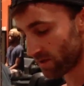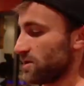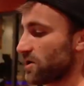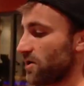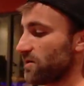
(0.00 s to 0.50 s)

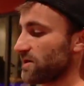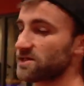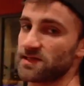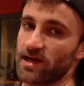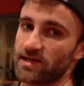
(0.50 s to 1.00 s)
So this
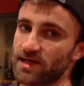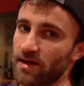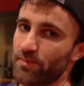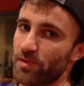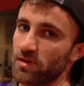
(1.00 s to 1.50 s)
is an
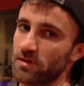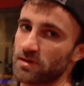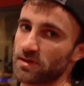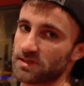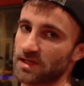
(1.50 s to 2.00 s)
example
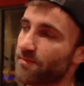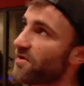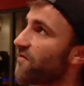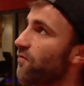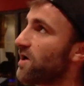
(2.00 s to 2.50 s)

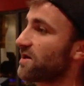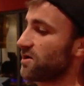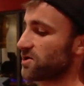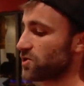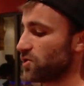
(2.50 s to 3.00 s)
of what
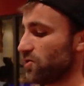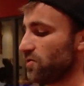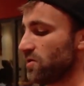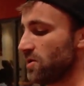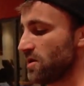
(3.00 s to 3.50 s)
not to
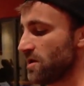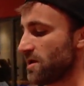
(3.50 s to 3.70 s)
do.